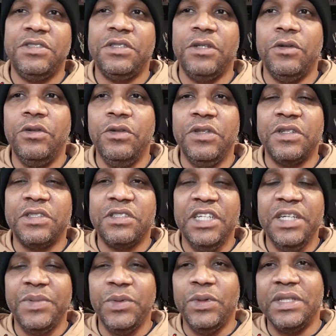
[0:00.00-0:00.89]
So who they're
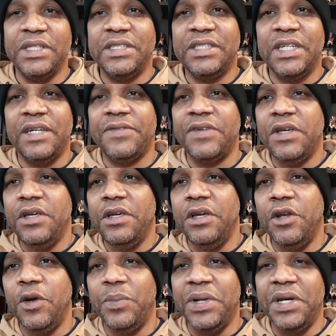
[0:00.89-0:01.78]
sleeping with and stuff,
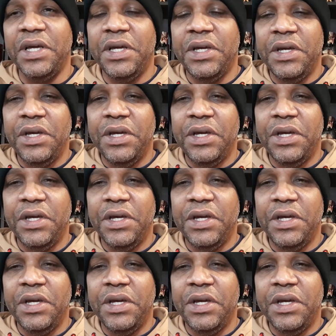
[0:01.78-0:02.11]
you know. But